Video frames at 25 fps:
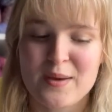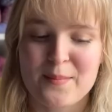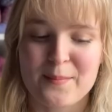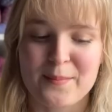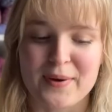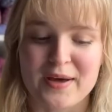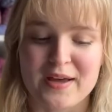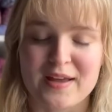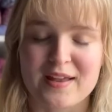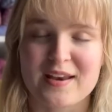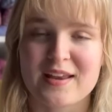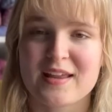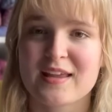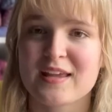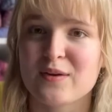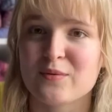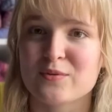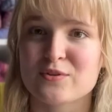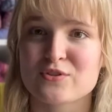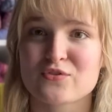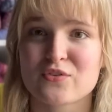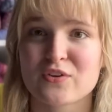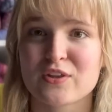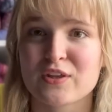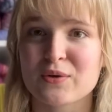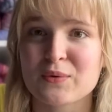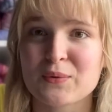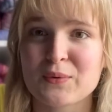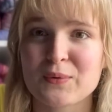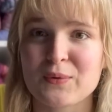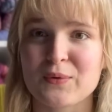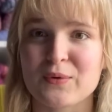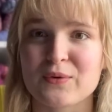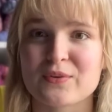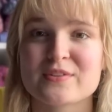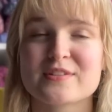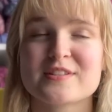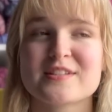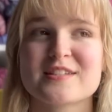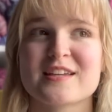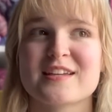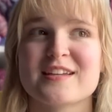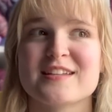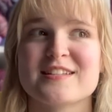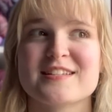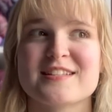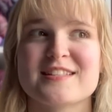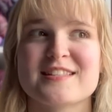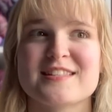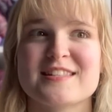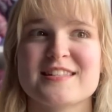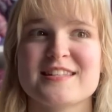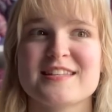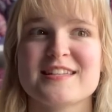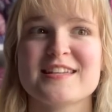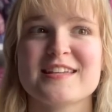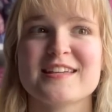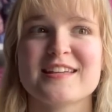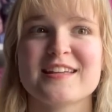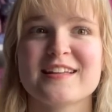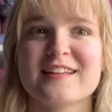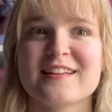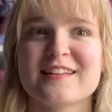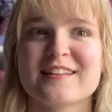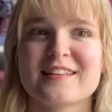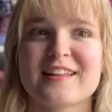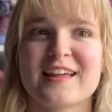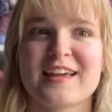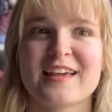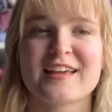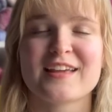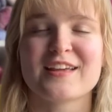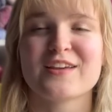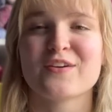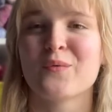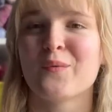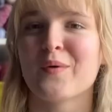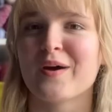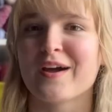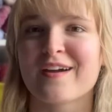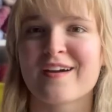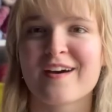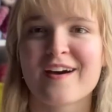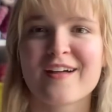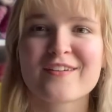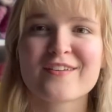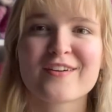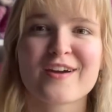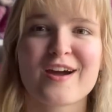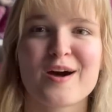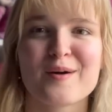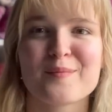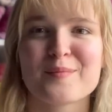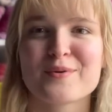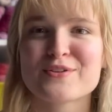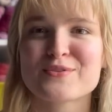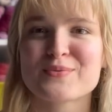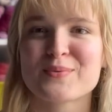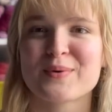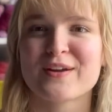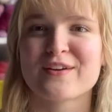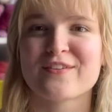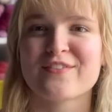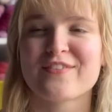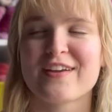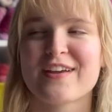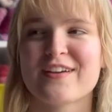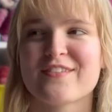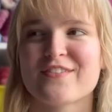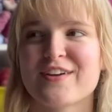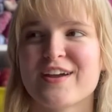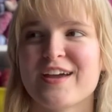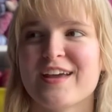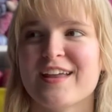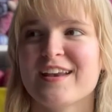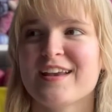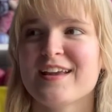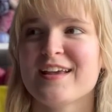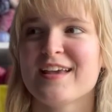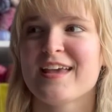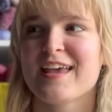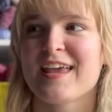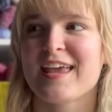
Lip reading: But it was really cool to get to see what color combos were your favorite,